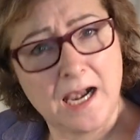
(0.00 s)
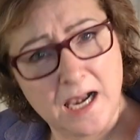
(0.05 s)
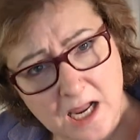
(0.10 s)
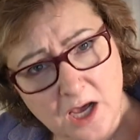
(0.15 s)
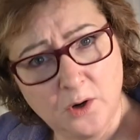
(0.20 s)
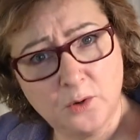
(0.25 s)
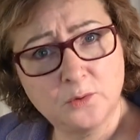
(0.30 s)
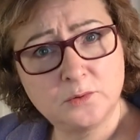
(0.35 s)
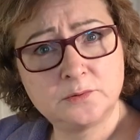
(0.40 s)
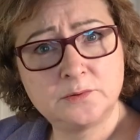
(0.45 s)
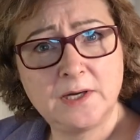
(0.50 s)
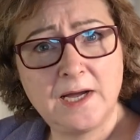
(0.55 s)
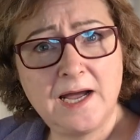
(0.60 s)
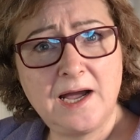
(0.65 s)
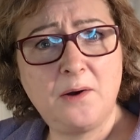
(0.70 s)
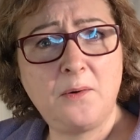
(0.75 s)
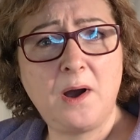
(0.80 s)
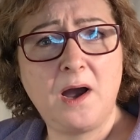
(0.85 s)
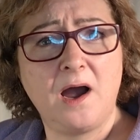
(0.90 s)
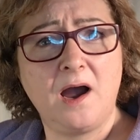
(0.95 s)
Hello,
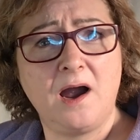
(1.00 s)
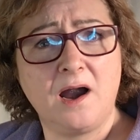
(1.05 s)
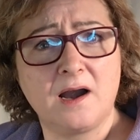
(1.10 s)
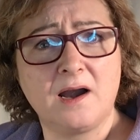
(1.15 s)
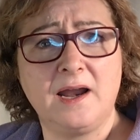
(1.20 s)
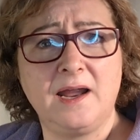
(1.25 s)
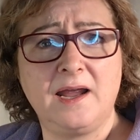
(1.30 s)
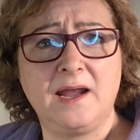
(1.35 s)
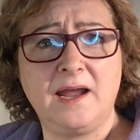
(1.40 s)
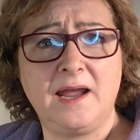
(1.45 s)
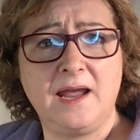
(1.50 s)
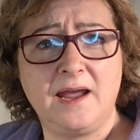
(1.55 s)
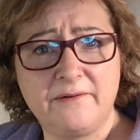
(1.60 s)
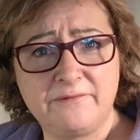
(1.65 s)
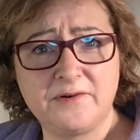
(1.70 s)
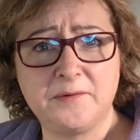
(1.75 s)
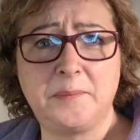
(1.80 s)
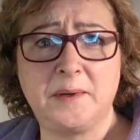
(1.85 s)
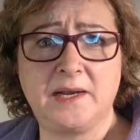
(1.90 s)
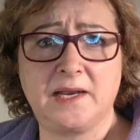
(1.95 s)
how are
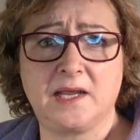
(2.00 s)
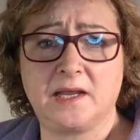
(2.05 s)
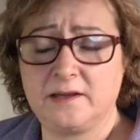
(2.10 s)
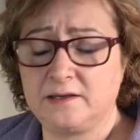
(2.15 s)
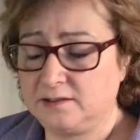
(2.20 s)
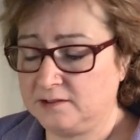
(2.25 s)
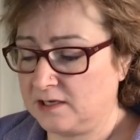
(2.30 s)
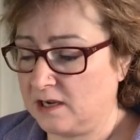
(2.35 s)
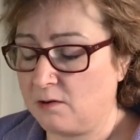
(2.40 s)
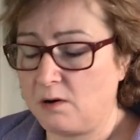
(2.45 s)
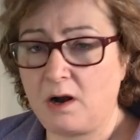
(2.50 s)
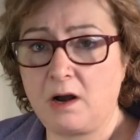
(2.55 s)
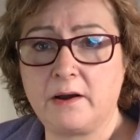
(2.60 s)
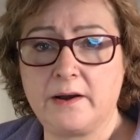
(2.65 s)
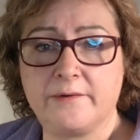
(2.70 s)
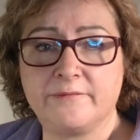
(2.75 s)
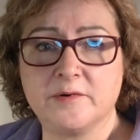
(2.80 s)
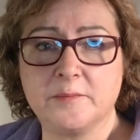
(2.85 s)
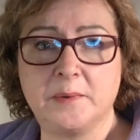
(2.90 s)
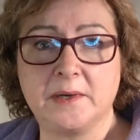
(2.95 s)
everybody? How are
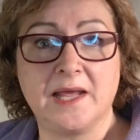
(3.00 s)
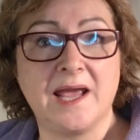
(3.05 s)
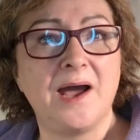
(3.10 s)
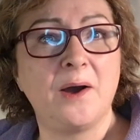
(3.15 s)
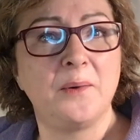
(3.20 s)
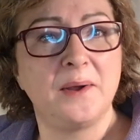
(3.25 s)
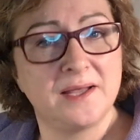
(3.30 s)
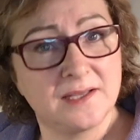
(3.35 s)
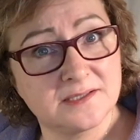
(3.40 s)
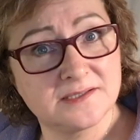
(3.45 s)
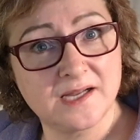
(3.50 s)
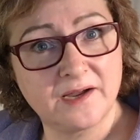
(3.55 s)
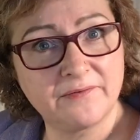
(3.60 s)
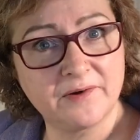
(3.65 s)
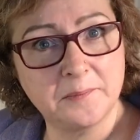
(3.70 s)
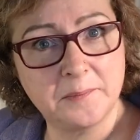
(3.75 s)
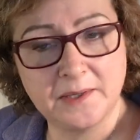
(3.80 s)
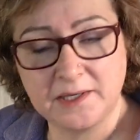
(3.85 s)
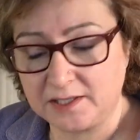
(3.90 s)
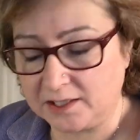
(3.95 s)
everybody? How is
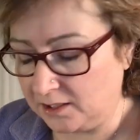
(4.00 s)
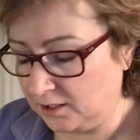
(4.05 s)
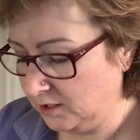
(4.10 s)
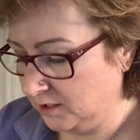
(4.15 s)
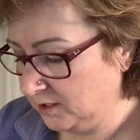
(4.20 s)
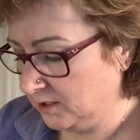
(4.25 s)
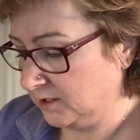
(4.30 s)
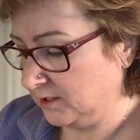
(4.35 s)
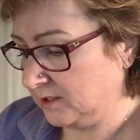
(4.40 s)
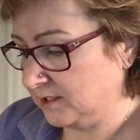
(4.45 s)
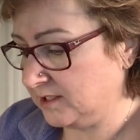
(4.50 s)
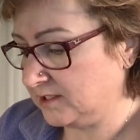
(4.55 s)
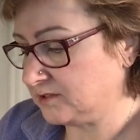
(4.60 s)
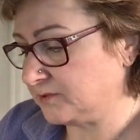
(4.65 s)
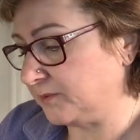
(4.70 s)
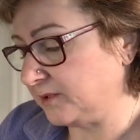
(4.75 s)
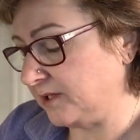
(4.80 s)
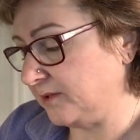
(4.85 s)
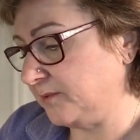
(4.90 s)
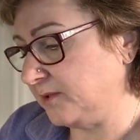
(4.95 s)
everybody? That's
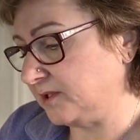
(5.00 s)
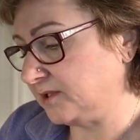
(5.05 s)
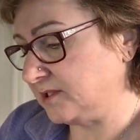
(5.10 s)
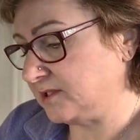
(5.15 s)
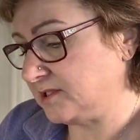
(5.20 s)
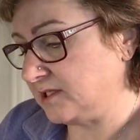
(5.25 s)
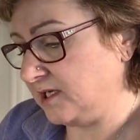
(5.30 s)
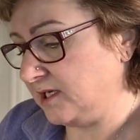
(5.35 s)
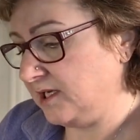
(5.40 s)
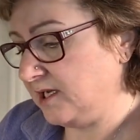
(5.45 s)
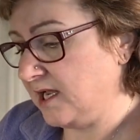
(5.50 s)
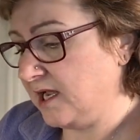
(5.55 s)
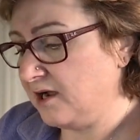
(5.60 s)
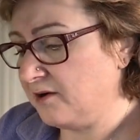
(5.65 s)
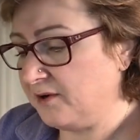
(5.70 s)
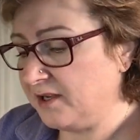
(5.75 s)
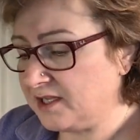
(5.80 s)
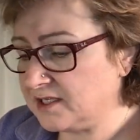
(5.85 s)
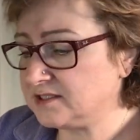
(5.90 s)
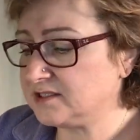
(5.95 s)
what I want to say.
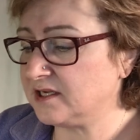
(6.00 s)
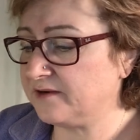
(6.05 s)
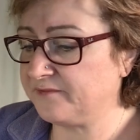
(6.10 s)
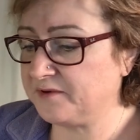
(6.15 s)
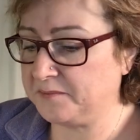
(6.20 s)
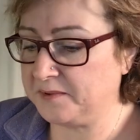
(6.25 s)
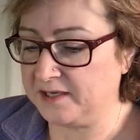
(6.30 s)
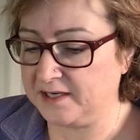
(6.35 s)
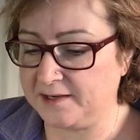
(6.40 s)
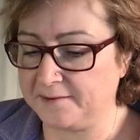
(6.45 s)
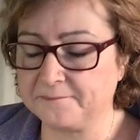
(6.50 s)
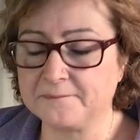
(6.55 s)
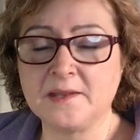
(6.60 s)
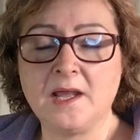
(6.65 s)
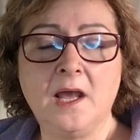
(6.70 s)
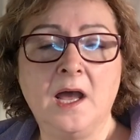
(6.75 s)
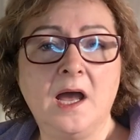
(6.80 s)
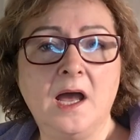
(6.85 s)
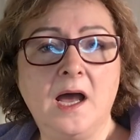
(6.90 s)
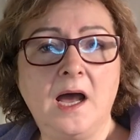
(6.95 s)
How is everybody?
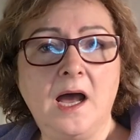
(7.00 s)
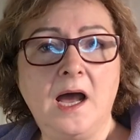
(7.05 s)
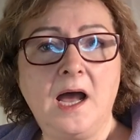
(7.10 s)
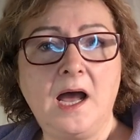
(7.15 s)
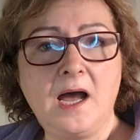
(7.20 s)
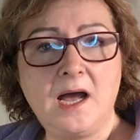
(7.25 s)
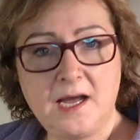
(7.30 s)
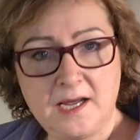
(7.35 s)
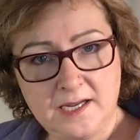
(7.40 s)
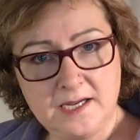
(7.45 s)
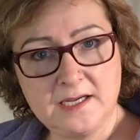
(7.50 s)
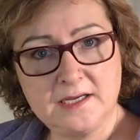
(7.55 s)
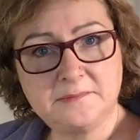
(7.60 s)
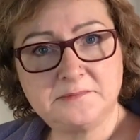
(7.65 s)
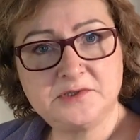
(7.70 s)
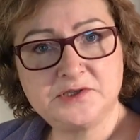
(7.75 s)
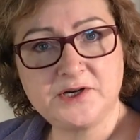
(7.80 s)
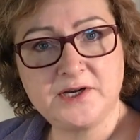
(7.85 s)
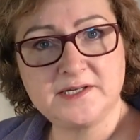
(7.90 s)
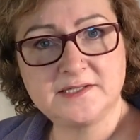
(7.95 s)
I am
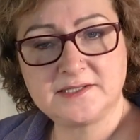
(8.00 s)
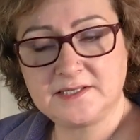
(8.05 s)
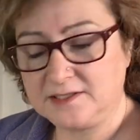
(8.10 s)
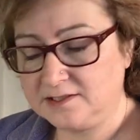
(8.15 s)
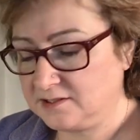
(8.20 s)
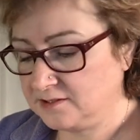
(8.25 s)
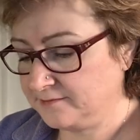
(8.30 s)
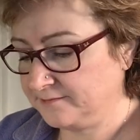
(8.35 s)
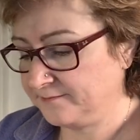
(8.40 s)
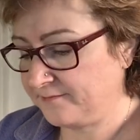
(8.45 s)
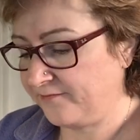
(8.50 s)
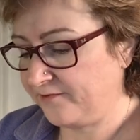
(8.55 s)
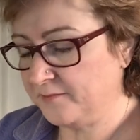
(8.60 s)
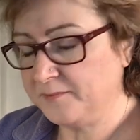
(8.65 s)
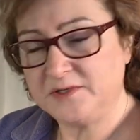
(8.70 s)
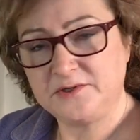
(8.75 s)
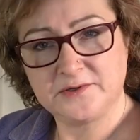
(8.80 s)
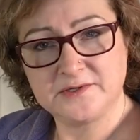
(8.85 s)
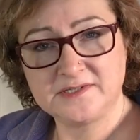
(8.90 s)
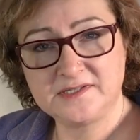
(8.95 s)
Tracey from
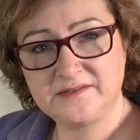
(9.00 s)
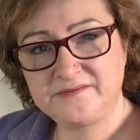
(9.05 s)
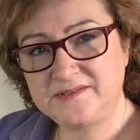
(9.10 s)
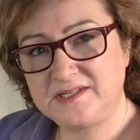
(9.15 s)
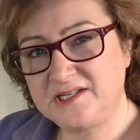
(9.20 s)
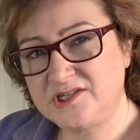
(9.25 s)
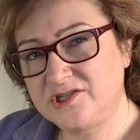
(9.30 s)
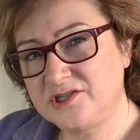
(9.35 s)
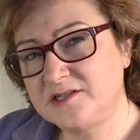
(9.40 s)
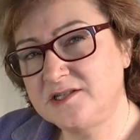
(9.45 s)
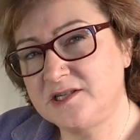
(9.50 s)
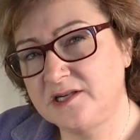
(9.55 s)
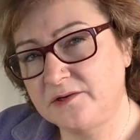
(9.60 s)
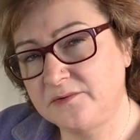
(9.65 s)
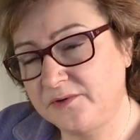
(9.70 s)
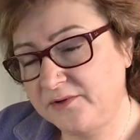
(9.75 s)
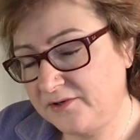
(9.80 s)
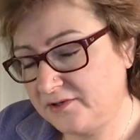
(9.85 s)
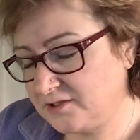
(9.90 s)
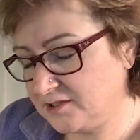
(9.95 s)
Adora's Divinations here
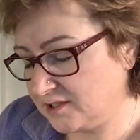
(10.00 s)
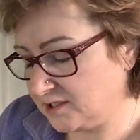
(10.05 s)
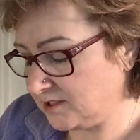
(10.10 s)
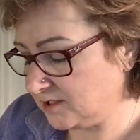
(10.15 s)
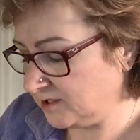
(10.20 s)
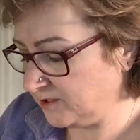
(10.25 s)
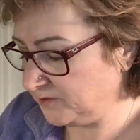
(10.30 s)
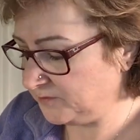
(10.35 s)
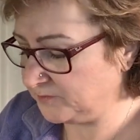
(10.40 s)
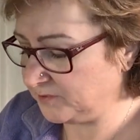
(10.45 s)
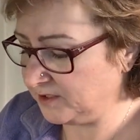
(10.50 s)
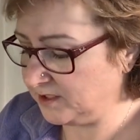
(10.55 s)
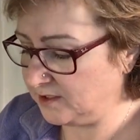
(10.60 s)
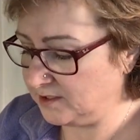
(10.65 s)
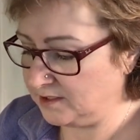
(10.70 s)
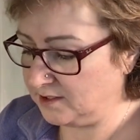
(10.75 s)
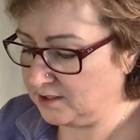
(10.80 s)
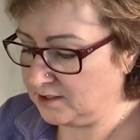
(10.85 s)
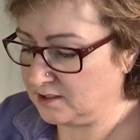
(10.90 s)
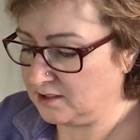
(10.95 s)
with your daily
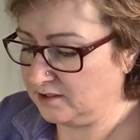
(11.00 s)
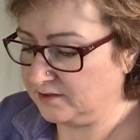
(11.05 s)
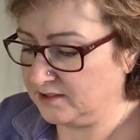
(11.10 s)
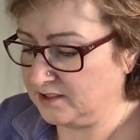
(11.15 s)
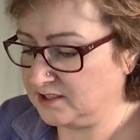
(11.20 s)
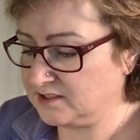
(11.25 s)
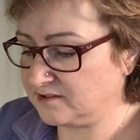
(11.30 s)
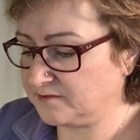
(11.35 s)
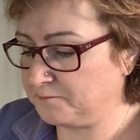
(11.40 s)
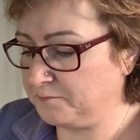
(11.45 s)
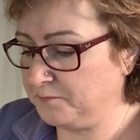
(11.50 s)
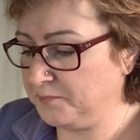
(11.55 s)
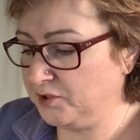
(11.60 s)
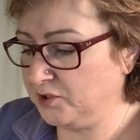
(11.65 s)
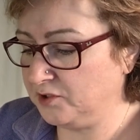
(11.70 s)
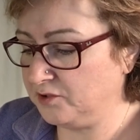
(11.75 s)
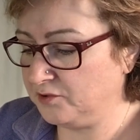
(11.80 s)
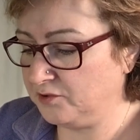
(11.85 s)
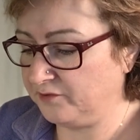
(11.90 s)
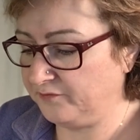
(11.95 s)
reading on this
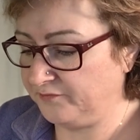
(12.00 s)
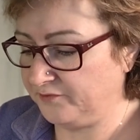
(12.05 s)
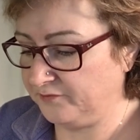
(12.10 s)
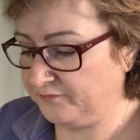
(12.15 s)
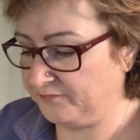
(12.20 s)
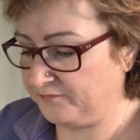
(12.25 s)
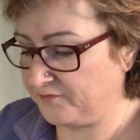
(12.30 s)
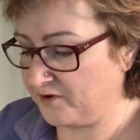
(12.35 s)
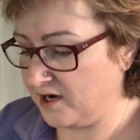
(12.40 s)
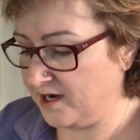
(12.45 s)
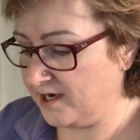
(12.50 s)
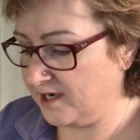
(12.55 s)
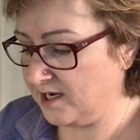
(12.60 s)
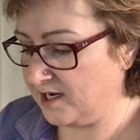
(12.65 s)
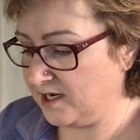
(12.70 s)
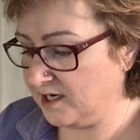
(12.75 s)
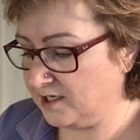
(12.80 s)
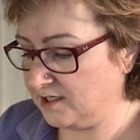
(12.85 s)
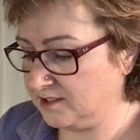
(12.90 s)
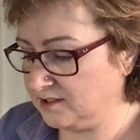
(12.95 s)
beautiful
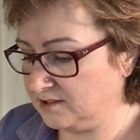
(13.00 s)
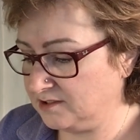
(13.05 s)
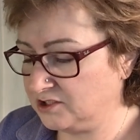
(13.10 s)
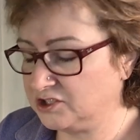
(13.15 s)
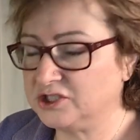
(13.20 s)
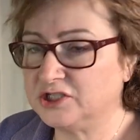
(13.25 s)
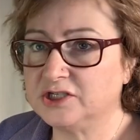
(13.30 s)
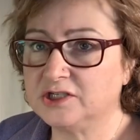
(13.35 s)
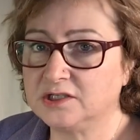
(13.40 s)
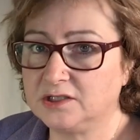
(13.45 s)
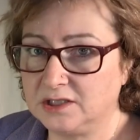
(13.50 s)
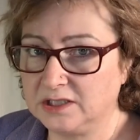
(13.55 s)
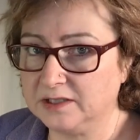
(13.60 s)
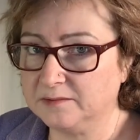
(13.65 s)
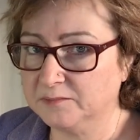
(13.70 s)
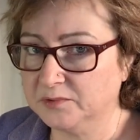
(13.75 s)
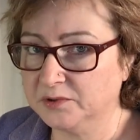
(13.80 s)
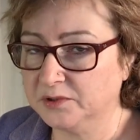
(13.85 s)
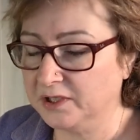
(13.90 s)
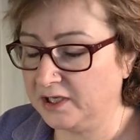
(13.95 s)
Friday chilly
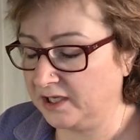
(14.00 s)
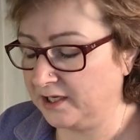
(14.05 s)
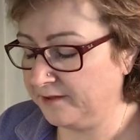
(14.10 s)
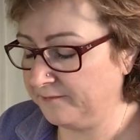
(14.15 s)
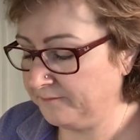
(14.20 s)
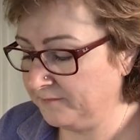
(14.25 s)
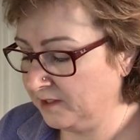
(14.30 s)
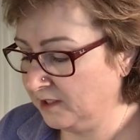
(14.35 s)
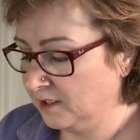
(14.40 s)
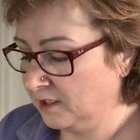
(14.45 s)
morning.